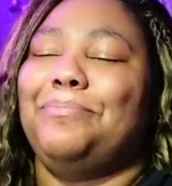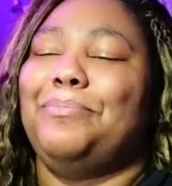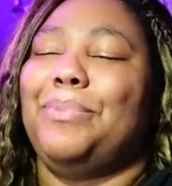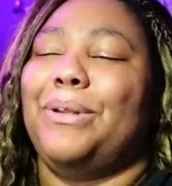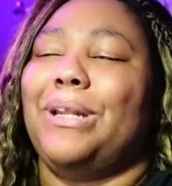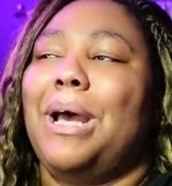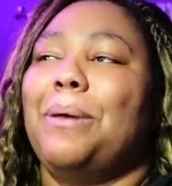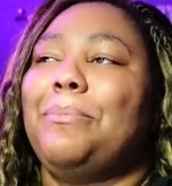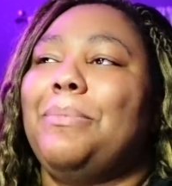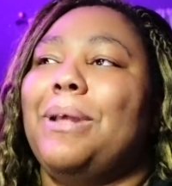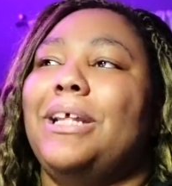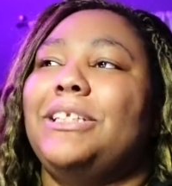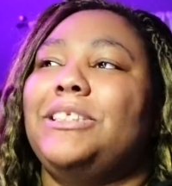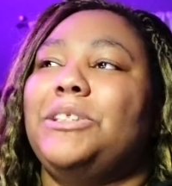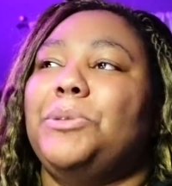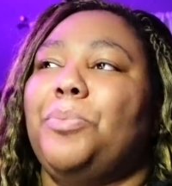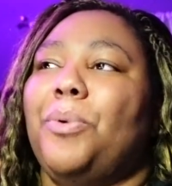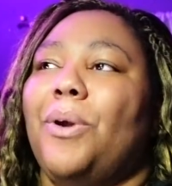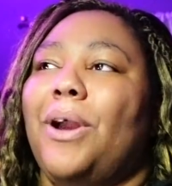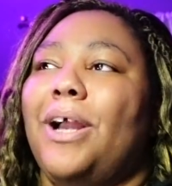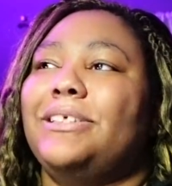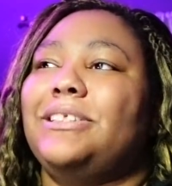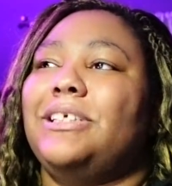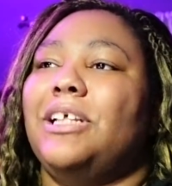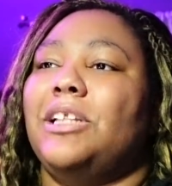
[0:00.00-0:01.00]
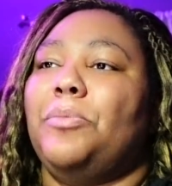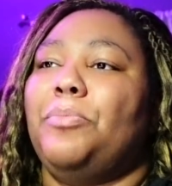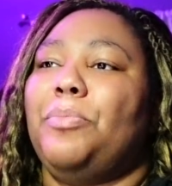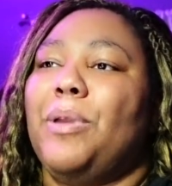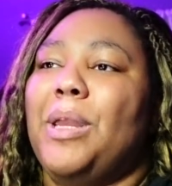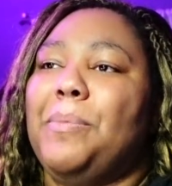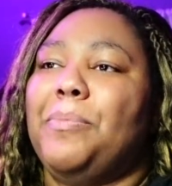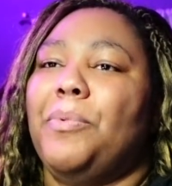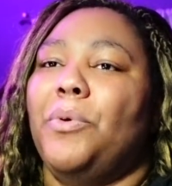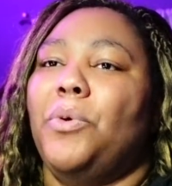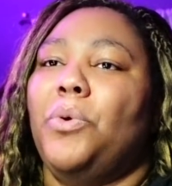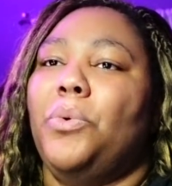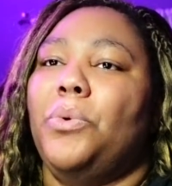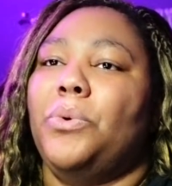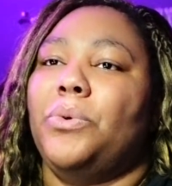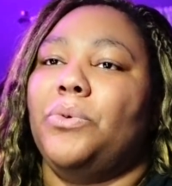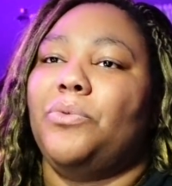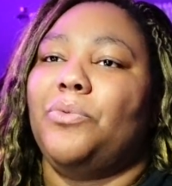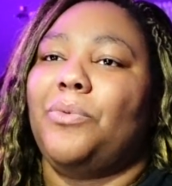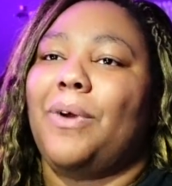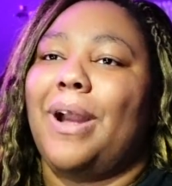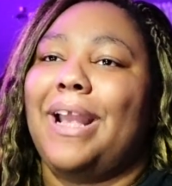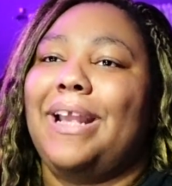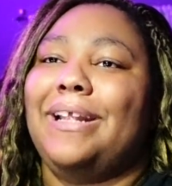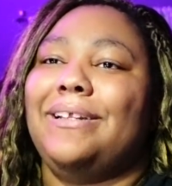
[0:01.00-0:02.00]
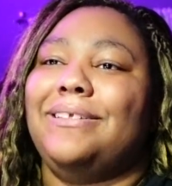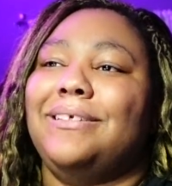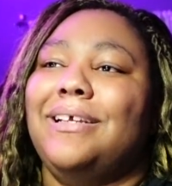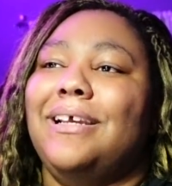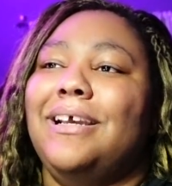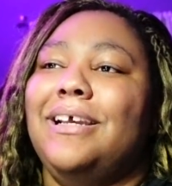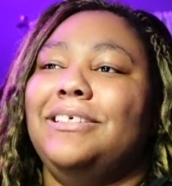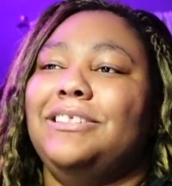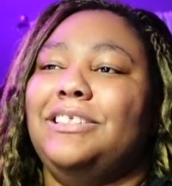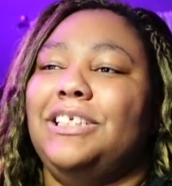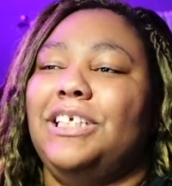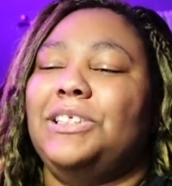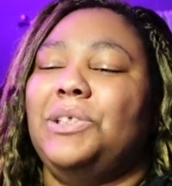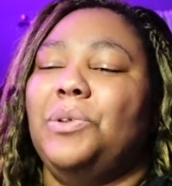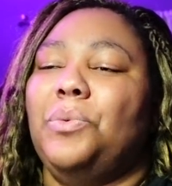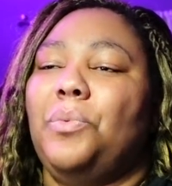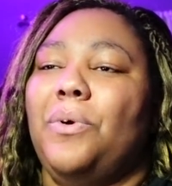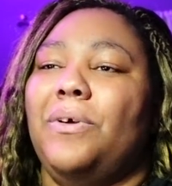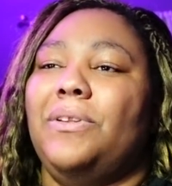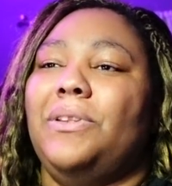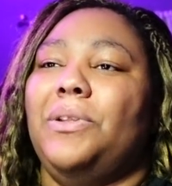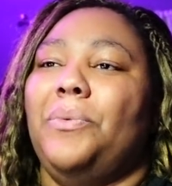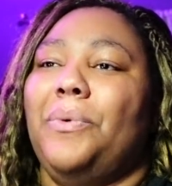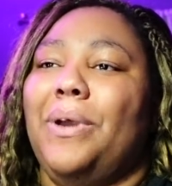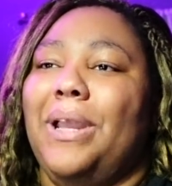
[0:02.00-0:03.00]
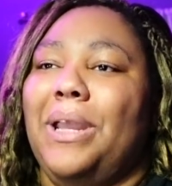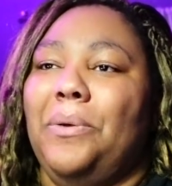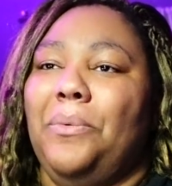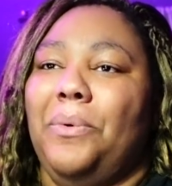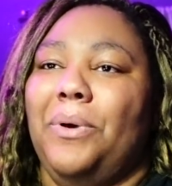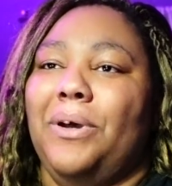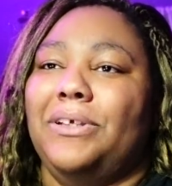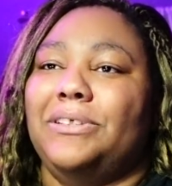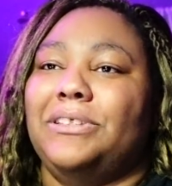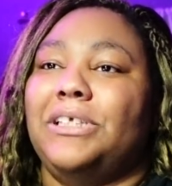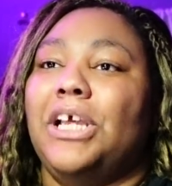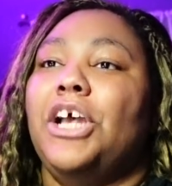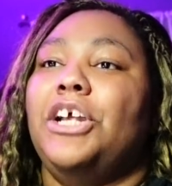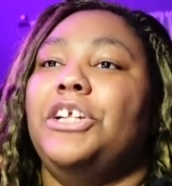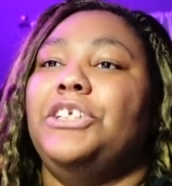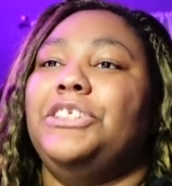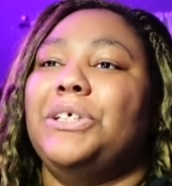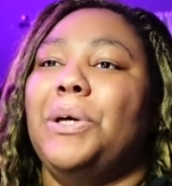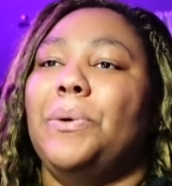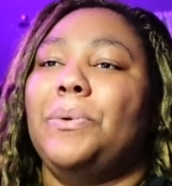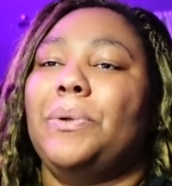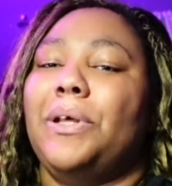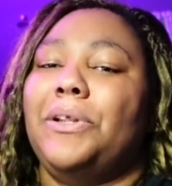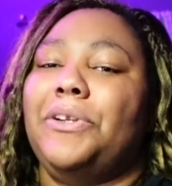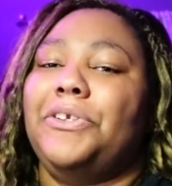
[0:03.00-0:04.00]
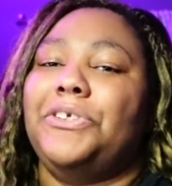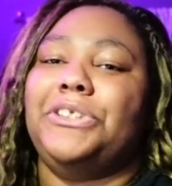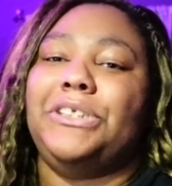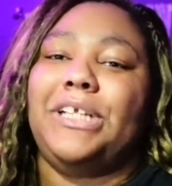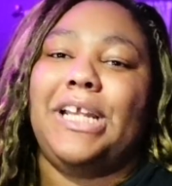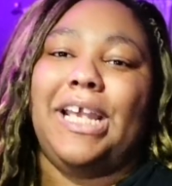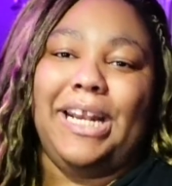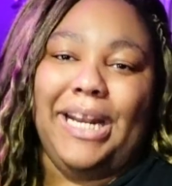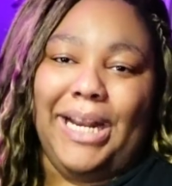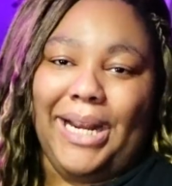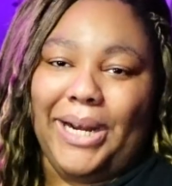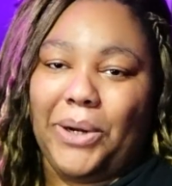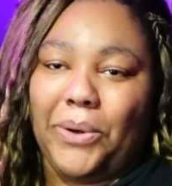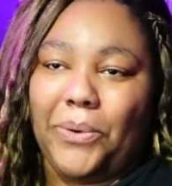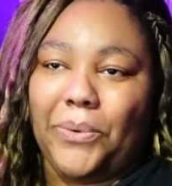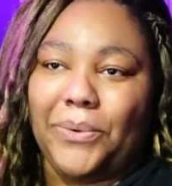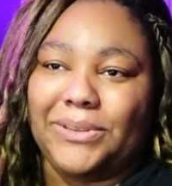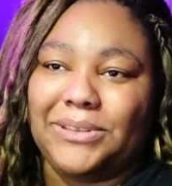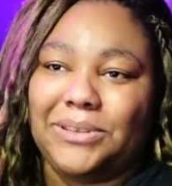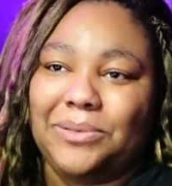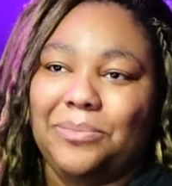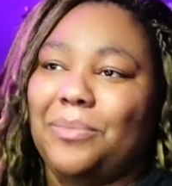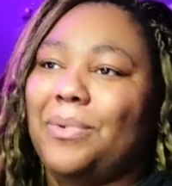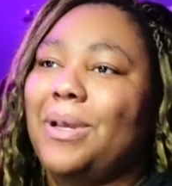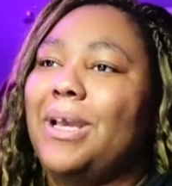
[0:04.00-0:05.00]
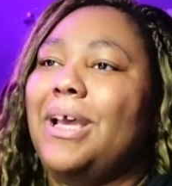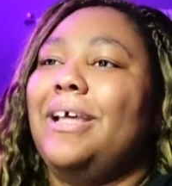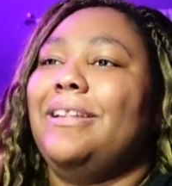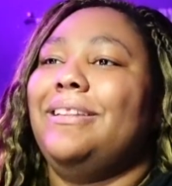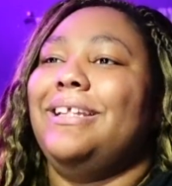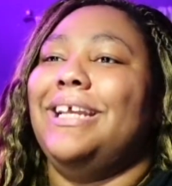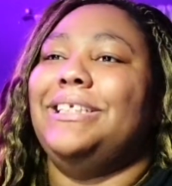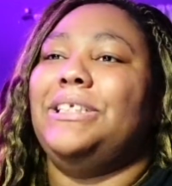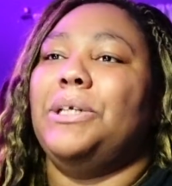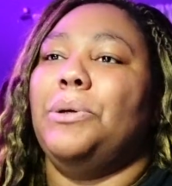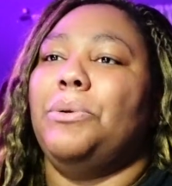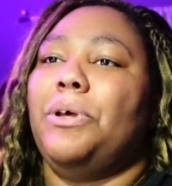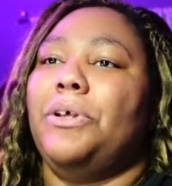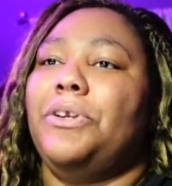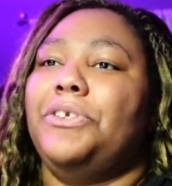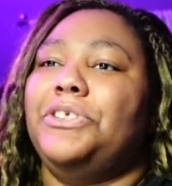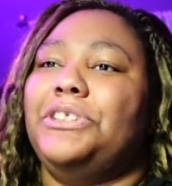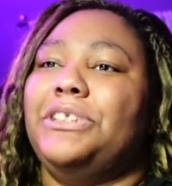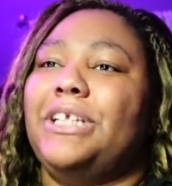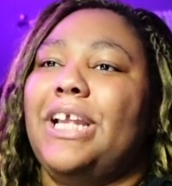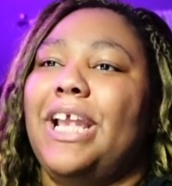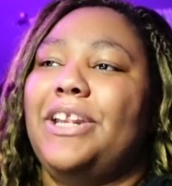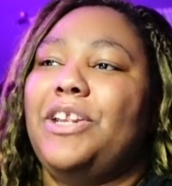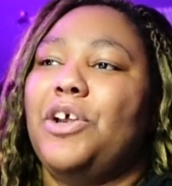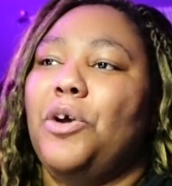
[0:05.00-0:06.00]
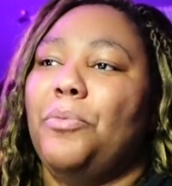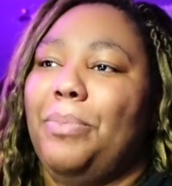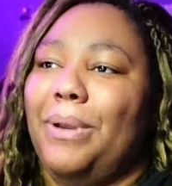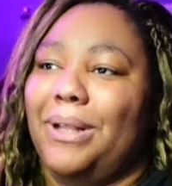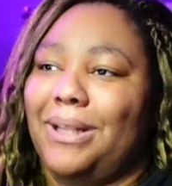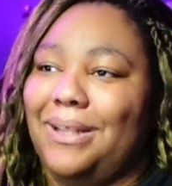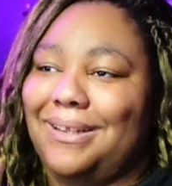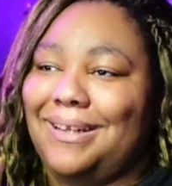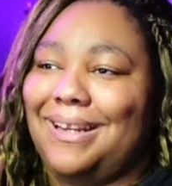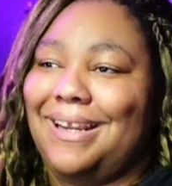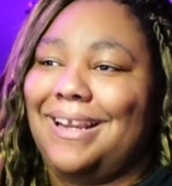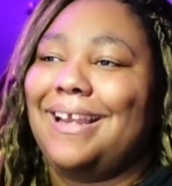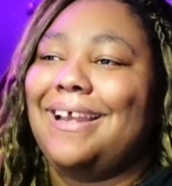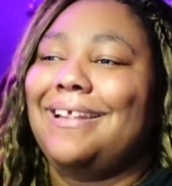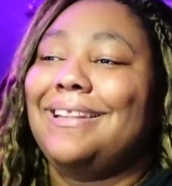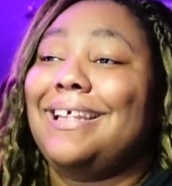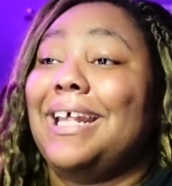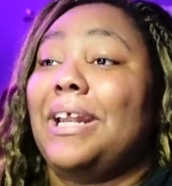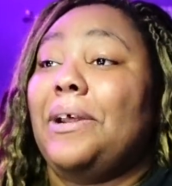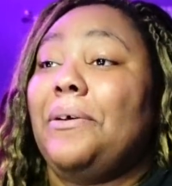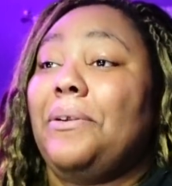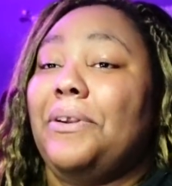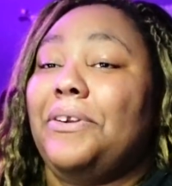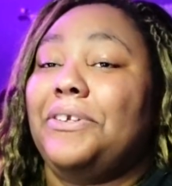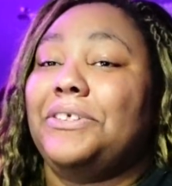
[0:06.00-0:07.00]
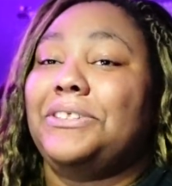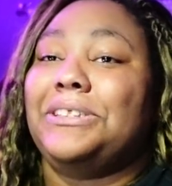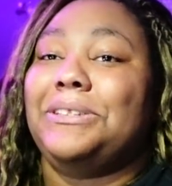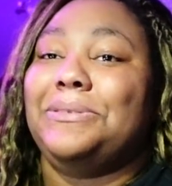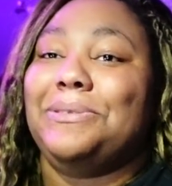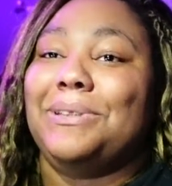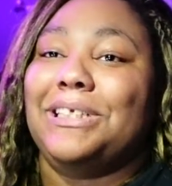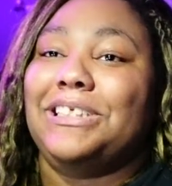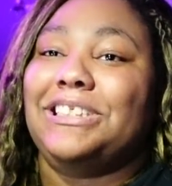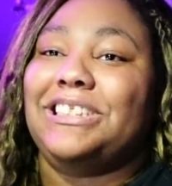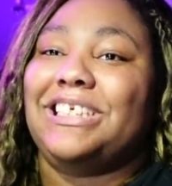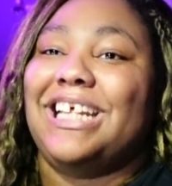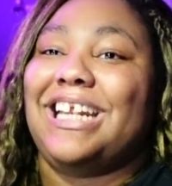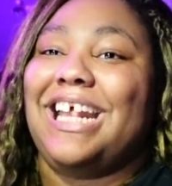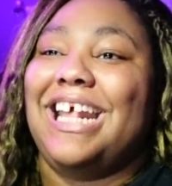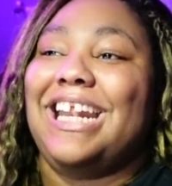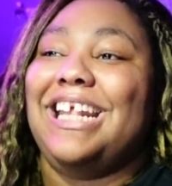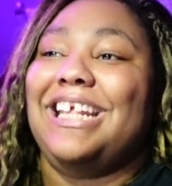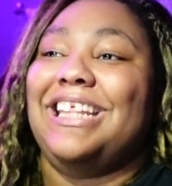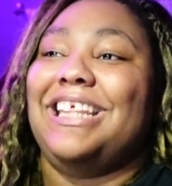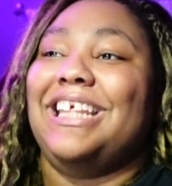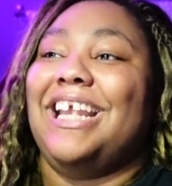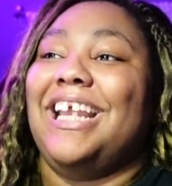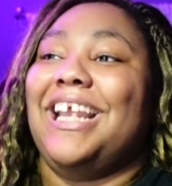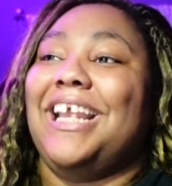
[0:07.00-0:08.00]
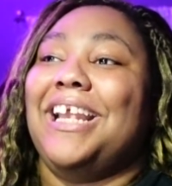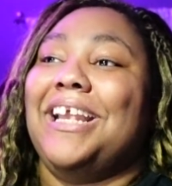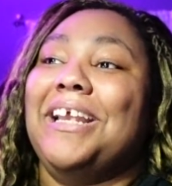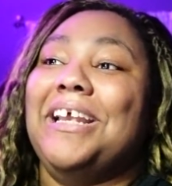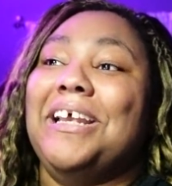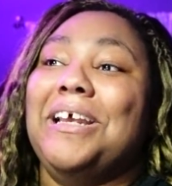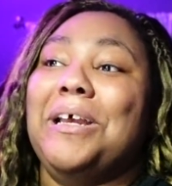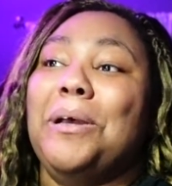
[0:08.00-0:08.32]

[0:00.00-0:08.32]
But I'm not surprised that the people who would write season one the way it was don't understand heroism, they don't understand nobility, they don't really understand anything